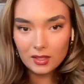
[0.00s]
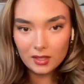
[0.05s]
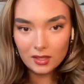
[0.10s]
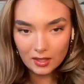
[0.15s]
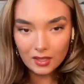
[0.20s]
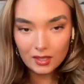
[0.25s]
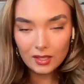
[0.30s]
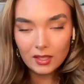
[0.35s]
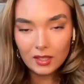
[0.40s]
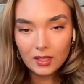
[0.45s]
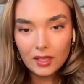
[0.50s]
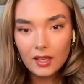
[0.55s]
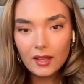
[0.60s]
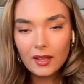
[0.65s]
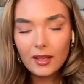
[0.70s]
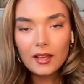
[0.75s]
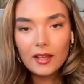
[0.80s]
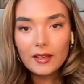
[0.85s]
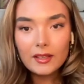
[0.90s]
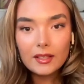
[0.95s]
going to get in,
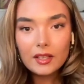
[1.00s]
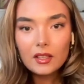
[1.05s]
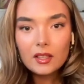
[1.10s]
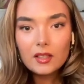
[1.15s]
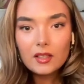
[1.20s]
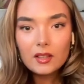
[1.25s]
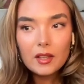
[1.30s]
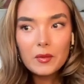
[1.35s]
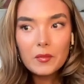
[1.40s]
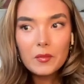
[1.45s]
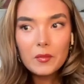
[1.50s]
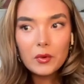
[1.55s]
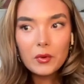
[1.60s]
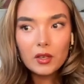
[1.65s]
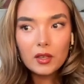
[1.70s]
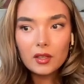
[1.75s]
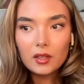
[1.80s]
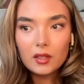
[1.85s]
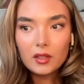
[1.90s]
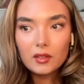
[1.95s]
and none of them
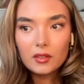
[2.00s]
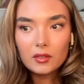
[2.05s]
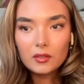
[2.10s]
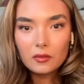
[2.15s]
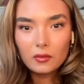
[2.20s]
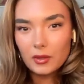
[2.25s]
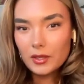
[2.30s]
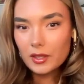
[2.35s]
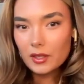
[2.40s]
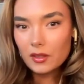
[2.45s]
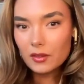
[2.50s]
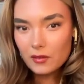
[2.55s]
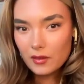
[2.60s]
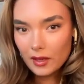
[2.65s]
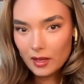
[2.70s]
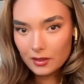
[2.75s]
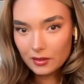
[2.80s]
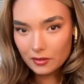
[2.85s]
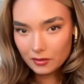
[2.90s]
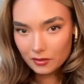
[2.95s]
were real
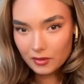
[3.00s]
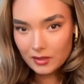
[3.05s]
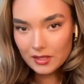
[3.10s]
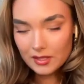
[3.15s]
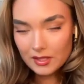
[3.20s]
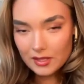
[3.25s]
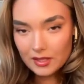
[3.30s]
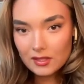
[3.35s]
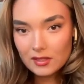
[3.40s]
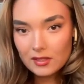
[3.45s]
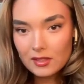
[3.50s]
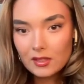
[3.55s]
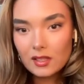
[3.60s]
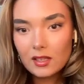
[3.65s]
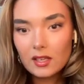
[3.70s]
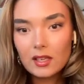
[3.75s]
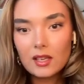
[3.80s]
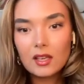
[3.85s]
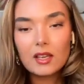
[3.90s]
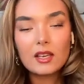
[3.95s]
valid reasons.
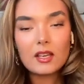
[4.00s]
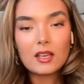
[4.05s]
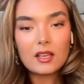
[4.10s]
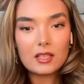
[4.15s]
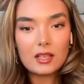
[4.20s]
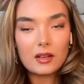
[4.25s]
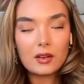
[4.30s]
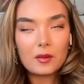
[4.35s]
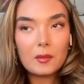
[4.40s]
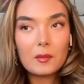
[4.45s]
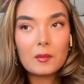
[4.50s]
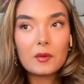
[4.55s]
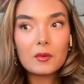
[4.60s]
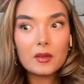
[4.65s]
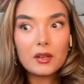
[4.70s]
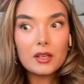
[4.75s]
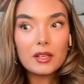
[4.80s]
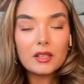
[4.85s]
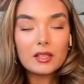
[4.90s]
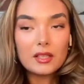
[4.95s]
And I remember
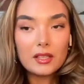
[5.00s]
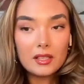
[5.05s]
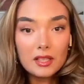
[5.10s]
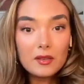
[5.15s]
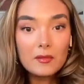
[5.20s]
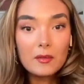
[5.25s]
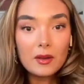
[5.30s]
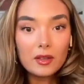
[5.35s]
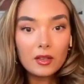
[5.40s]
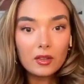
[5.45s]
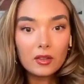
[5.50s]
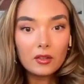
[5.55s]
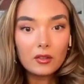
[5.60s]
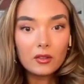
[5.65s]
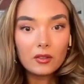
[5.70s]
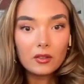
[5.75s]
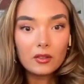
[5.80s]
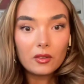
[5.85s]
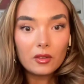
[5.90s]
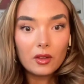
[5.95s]
reading the email
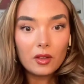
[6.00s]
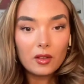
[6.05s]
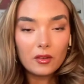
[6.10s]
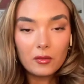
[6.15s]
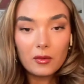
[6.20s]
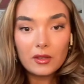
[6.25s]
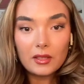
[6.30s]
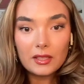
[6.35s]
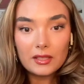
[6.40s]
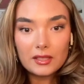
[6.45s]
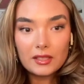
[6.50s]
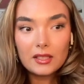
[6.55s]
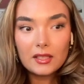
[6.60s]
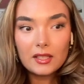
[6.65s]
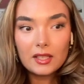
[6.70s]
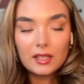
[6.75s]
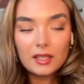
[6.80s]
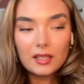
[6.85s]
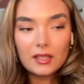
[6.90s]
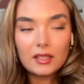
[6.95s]
of when I did
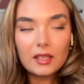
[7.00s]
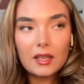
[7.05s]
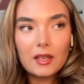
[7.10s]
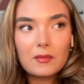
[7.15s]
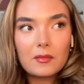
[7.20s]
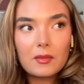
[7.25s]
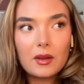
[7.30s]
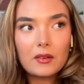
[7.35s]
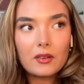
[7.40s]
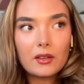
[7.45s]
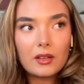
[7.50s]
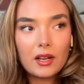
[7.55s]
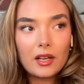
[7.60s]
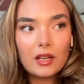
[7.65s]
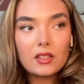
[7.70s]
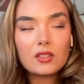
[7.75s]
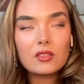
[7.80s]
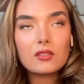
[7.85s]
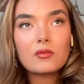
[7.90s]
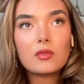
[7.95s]
get in, and my
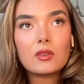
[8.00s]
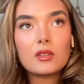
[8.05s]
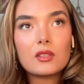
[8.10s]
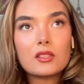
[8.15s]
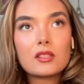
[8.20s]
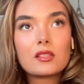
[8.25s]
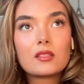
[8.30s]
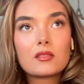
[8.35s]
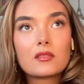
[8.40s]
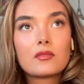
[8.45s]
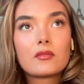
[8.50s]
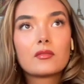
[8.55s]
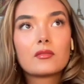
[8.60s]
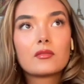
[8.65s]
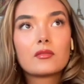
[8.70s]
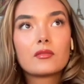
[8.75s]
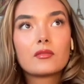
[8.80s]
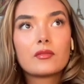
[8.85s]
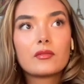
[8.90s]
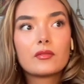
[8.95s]
reaction was,
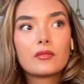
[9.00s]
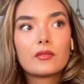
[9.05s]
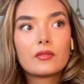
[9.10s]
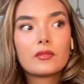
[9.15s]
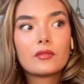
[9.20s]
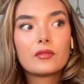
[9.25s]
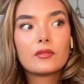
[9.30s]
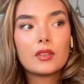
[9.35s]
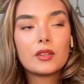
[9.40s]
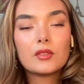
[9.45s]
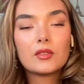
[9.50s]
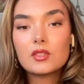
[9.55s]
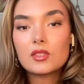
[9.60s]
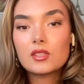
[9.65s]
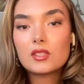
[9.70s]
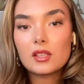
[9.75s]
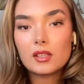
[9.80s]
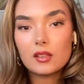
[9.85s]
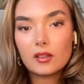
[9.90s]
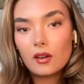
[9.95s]
it was
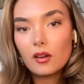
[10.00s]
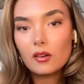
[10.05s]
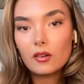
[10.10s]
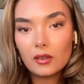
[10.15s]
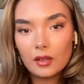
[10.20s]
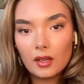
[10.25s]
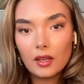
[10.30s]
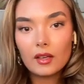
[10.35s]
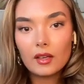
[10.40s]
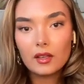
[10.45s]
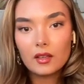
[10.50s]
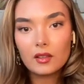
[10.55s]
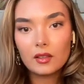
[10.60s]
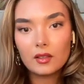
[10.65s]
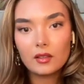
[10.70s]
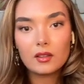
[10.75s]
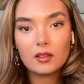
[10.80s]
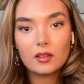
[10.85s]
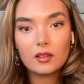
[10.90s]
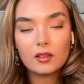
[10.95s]
just like, oh, okay.
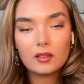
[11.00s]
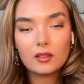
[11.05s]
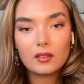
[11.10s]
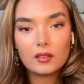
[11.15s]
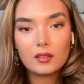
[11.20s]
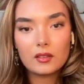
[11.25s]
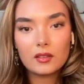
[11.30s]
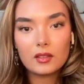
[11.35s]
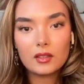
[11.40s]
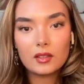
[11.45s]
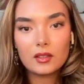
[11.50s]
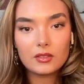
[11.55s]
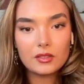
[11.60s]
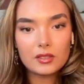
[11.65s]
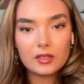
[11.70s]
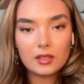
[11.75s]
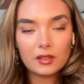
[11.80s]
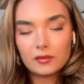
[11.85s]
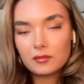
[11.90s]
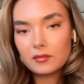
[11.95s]
It was
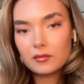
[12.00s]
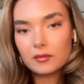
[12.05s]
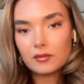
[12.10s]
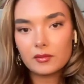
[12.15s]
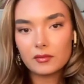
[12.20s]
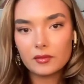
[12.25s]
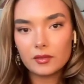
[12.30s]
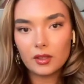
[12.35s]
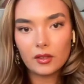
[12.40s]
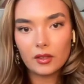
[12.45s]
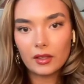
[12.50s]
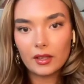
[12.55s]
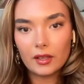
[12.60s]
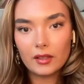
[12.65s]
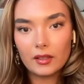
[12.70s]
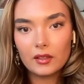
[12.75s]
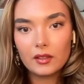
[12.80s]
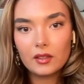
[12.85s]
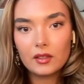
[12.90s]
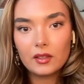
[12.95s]
just like,
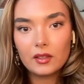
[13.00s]
okay.